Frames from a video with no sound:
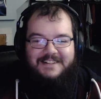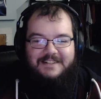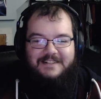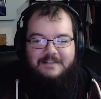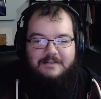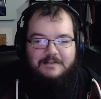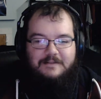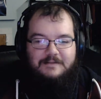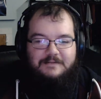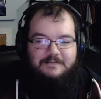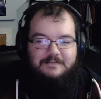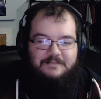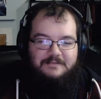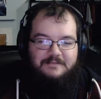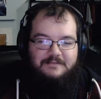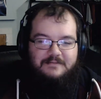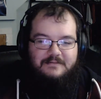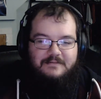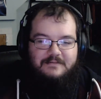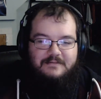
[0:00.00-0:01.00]

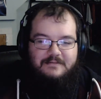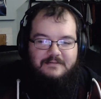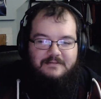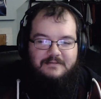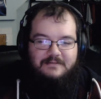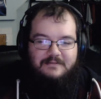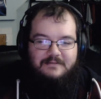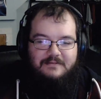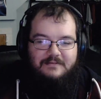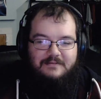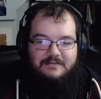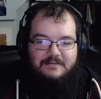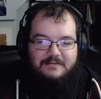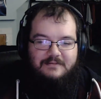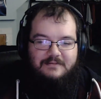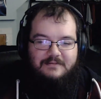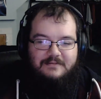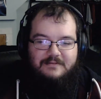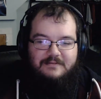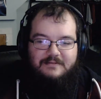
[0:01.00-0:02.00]

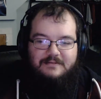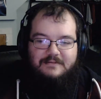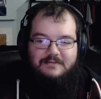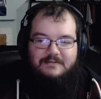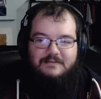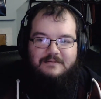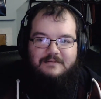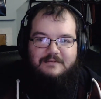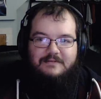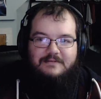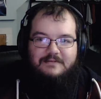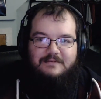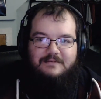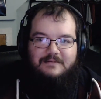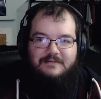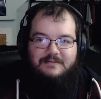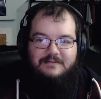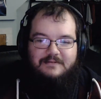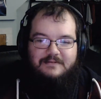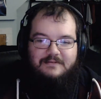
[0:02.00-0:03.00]

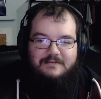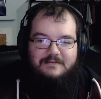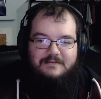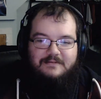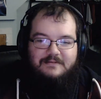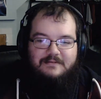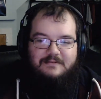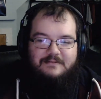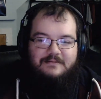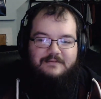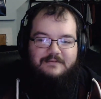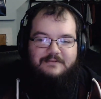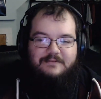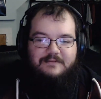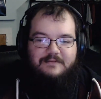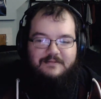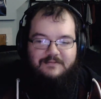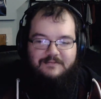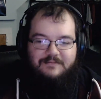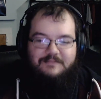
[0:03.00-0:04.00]

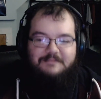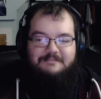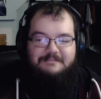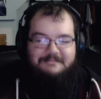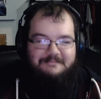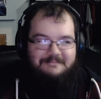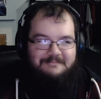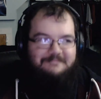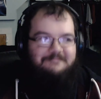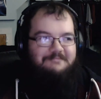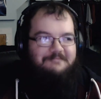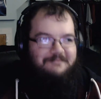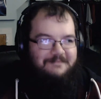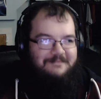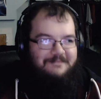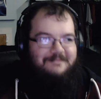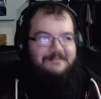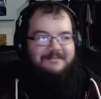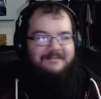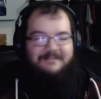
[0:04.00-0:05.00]

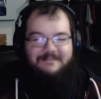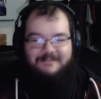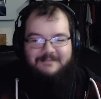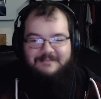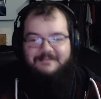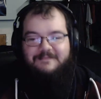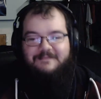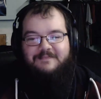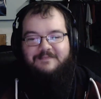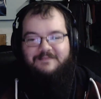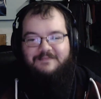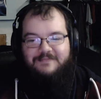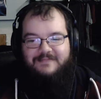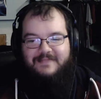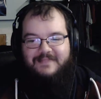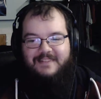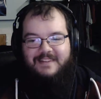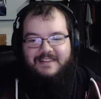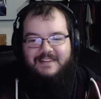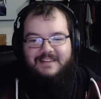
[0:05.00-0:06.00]

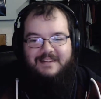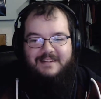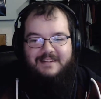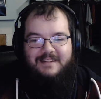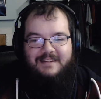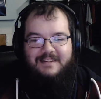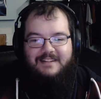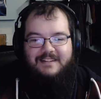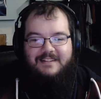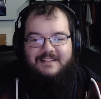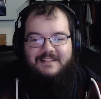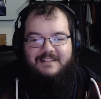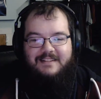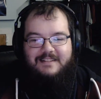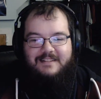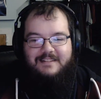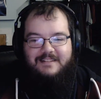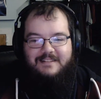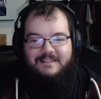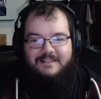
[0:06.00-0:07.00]

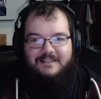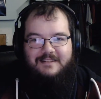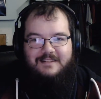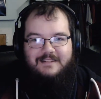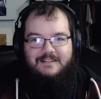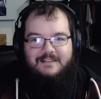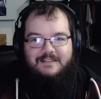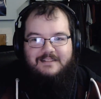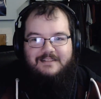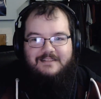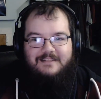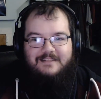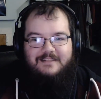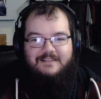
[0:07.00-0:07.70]
No one is speaking in this clip.